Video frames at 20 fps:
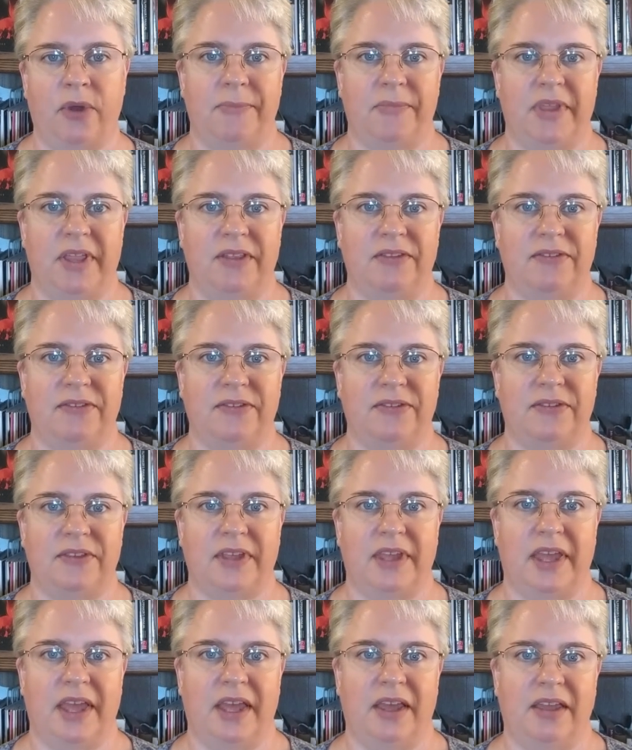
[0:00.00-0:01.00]
It's
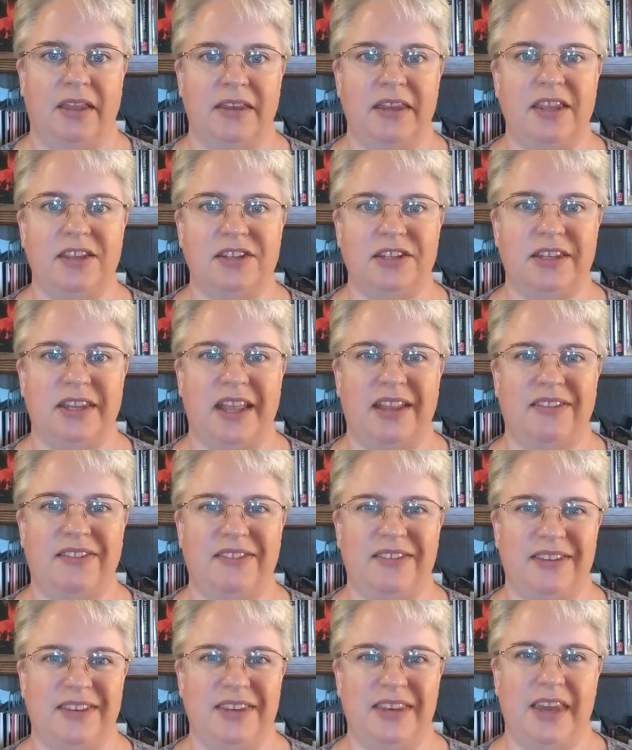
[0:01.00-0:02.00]
a condition that's
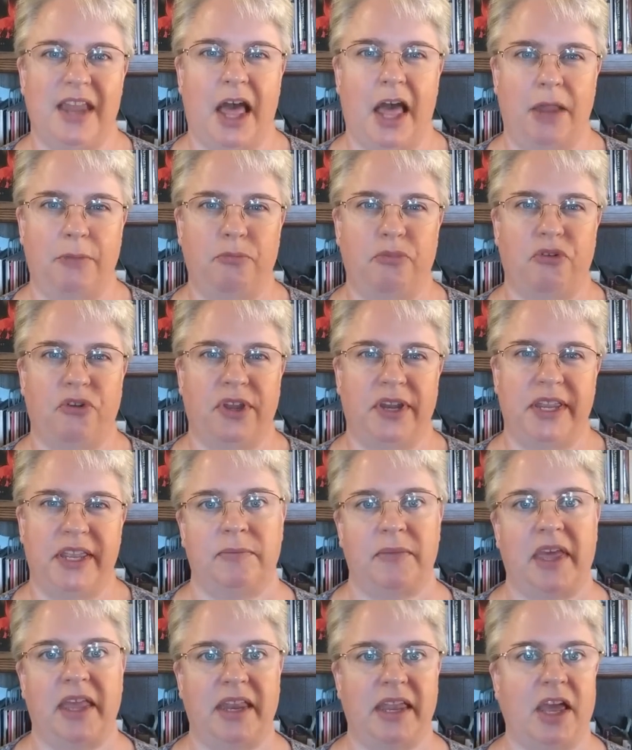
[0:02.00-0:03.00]
not pretty.
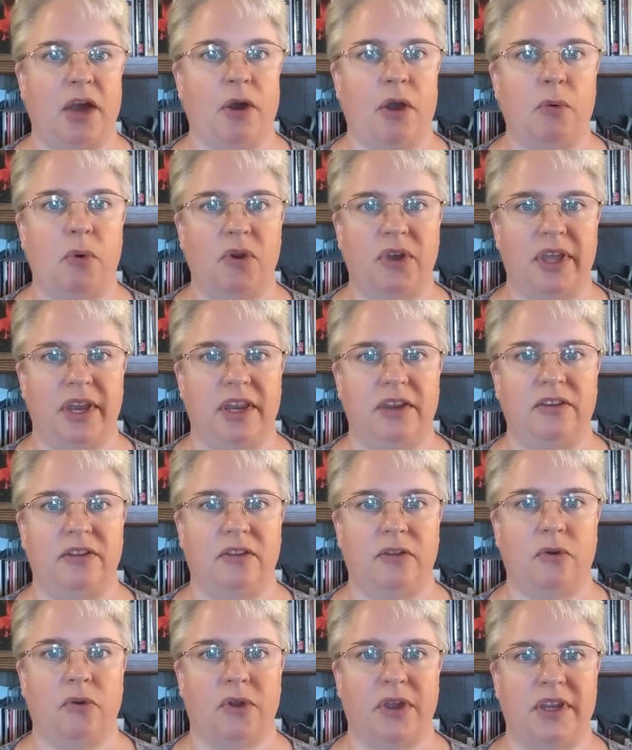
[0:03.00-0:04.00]
Anyhow, I won't get into the
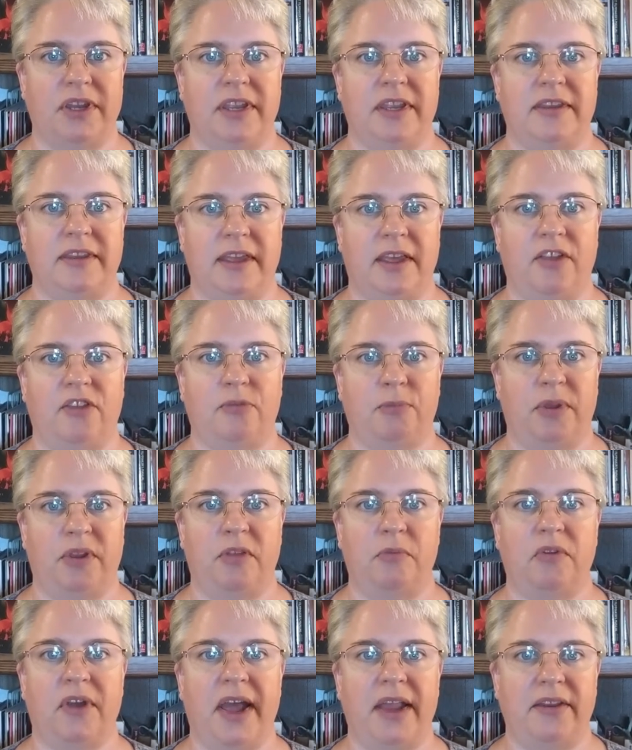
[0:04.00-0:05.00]
gory details, but the
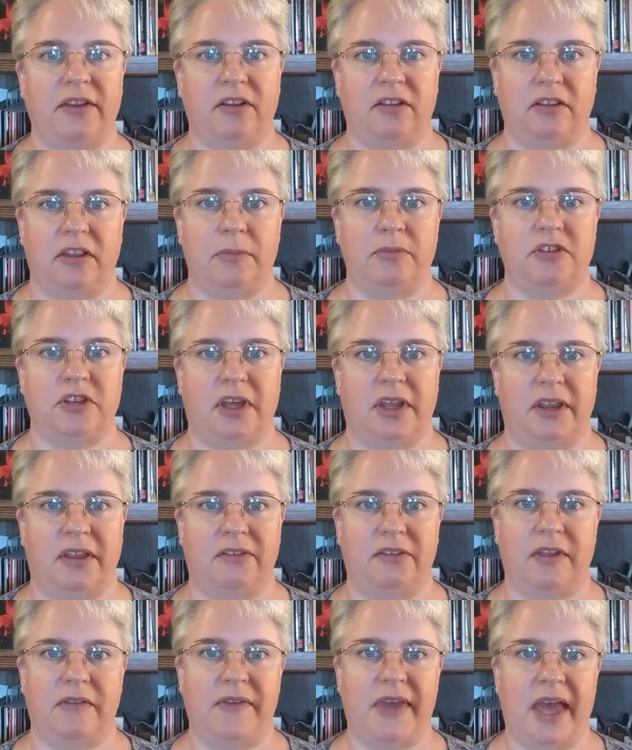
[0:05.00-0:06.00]
practical upshot
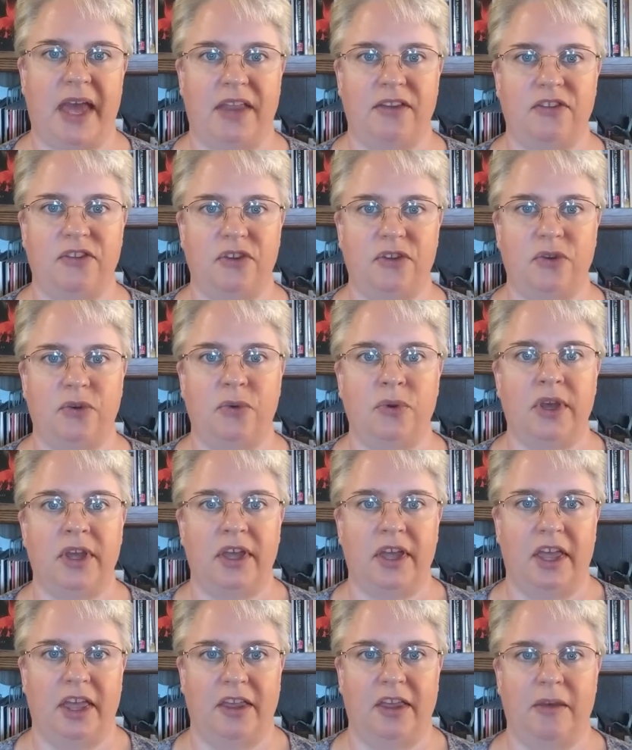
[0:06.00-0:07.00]
is I've had to
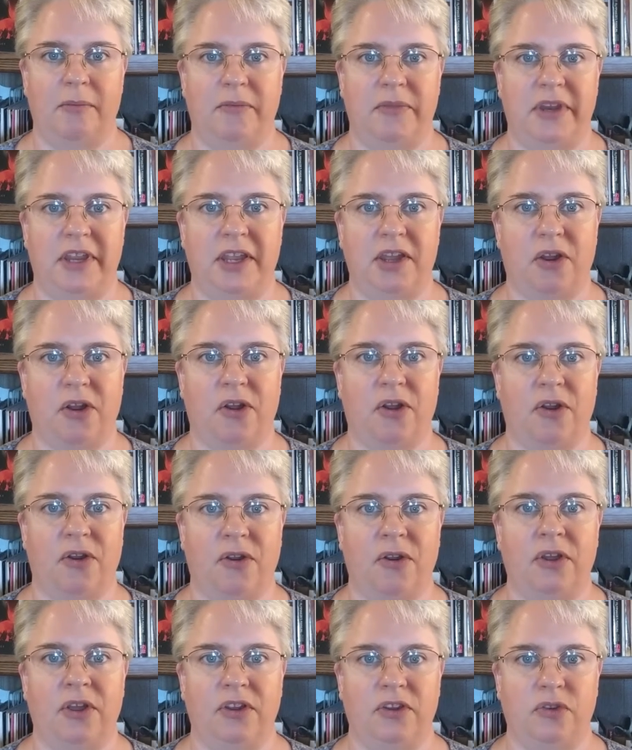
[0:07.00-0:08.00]
accompany
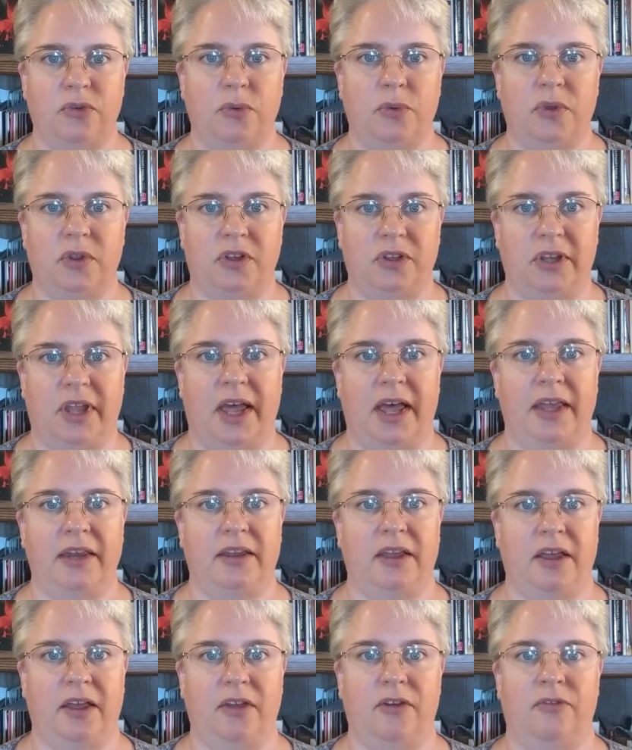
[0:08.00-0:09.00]
her to a lot
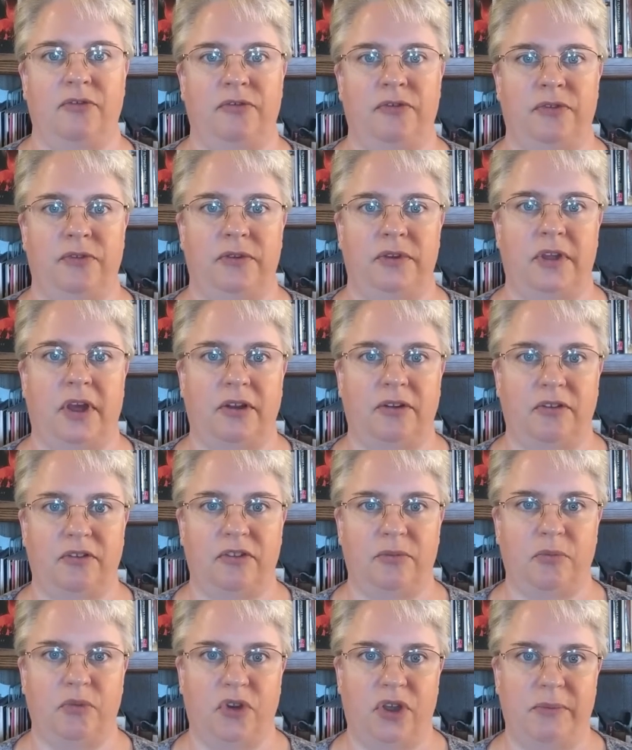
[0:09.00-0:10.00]
of doctor's
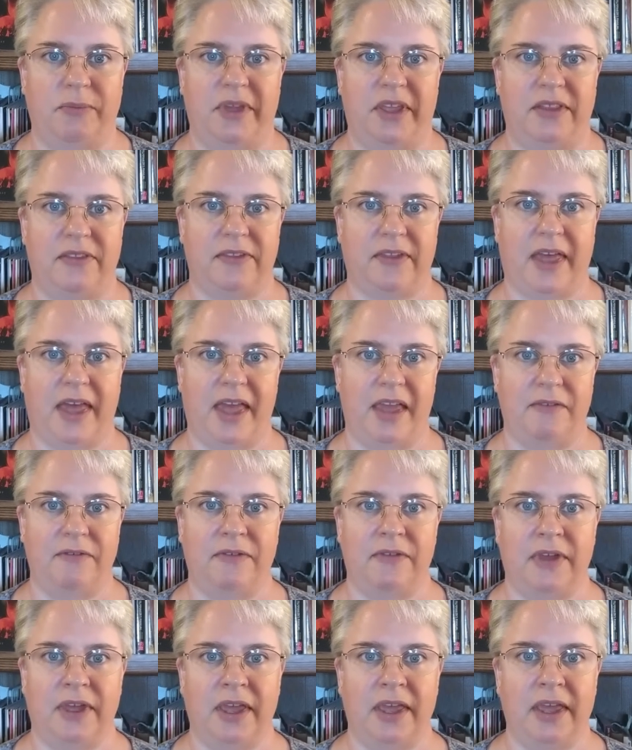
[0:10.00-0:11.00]
appointments. I've
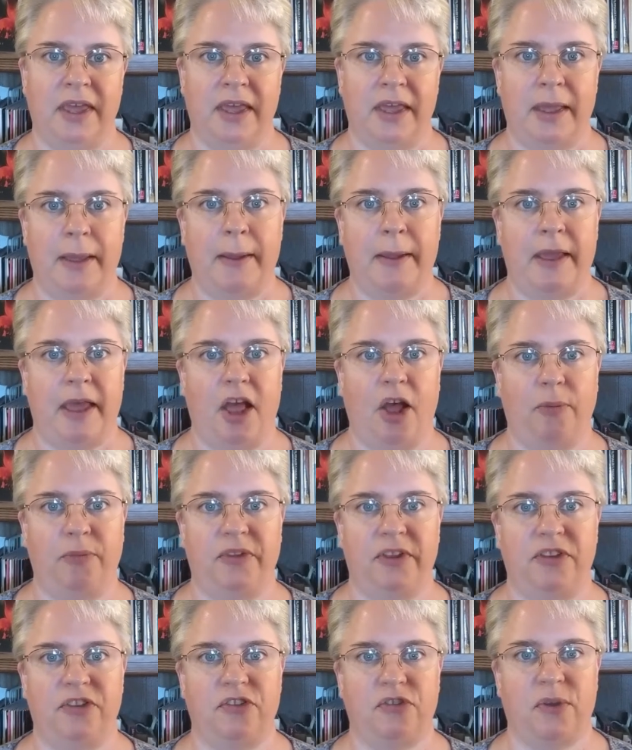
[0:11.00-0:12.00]
helped
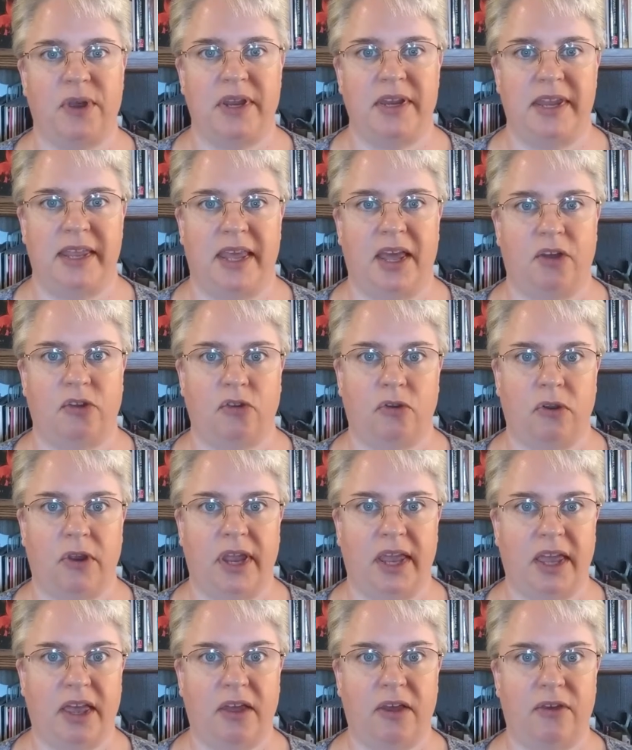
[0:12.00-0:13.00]
in straightening out her
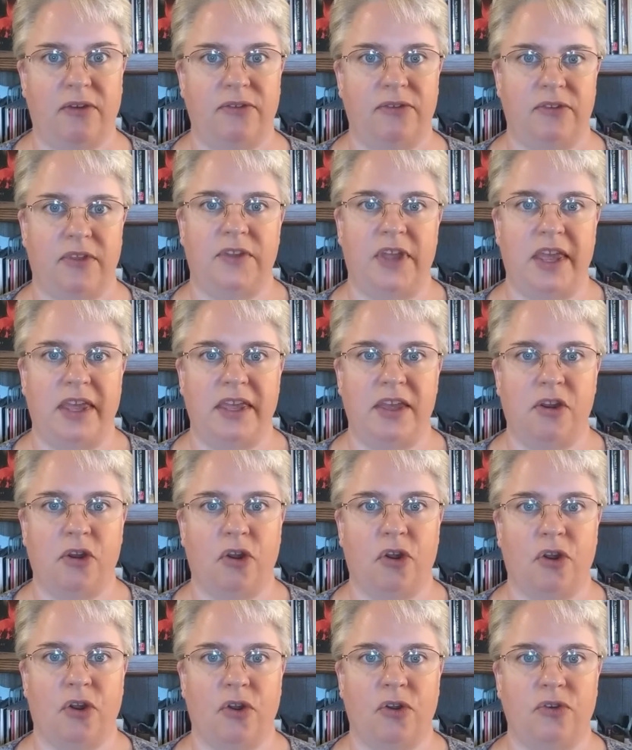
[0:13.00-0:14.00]
house, taking
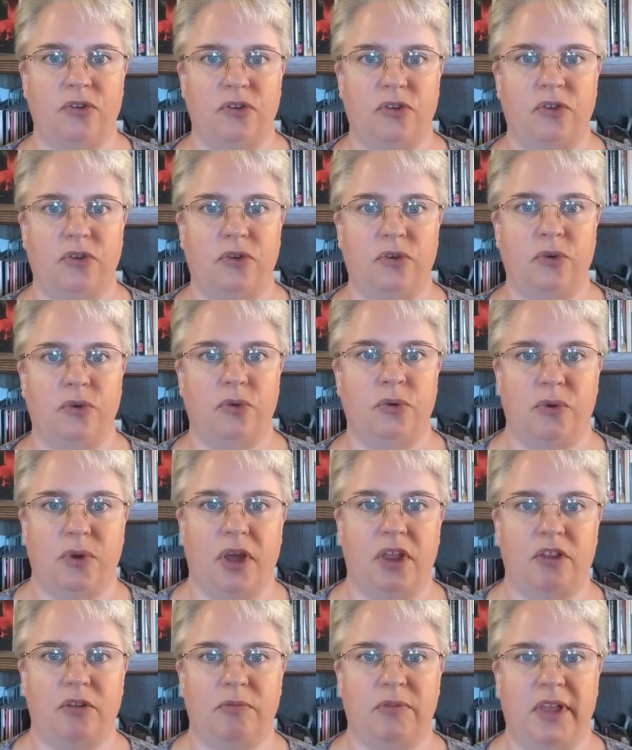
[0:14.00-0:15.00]
her to
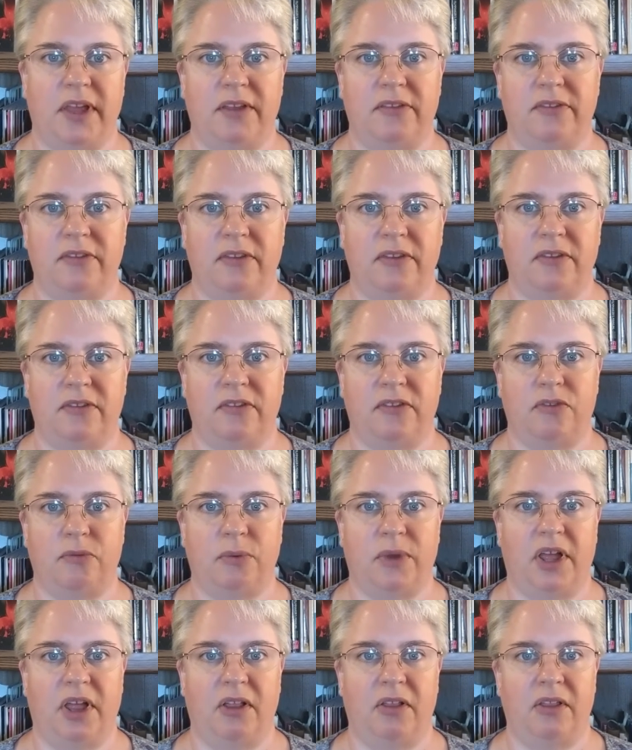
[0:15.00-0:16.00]
other places as
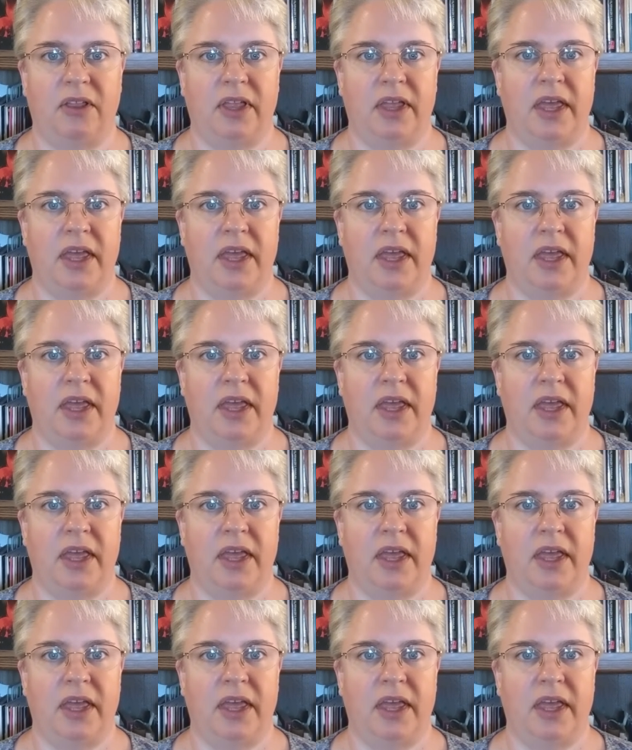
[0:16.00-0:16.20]
well.